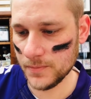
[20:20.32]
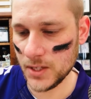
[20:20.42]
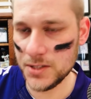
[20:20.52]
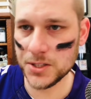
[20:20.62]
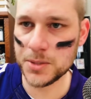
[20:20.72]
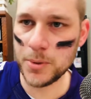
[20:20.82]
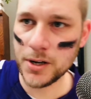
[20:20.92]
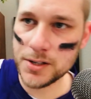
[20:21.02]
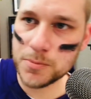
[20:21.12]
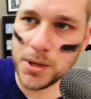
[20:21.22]
his
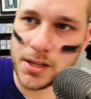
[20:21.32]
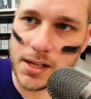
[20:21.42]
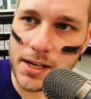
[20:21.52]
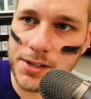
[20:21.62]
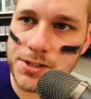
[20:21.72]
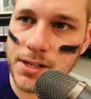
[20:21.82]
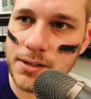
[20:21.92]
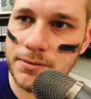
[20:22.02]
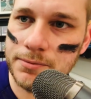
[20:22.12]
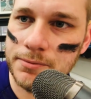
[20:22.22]
experience being in the
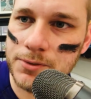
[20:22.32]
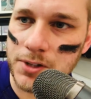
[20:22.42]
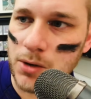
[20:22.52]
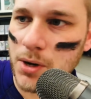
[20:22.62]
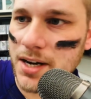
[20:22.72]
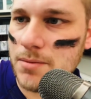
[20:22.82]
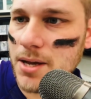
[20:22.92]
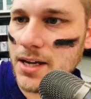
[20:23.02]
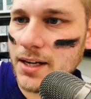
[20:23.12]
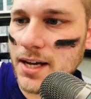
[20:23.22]
NHL. So then I went on
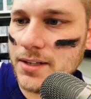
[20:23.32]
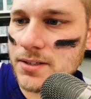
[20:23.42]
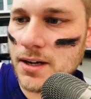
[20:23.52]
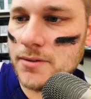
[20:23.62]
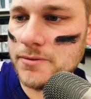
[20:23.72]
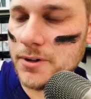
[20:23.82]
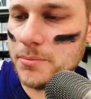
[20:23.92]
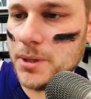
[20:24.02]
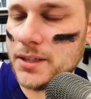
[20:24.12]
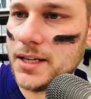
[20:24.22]
eBay and got his card for a
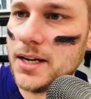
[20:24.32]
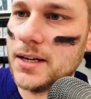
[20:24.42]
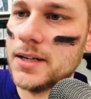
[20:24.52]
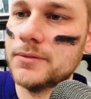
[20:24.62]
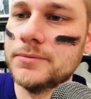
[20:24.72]
buck ninety nine.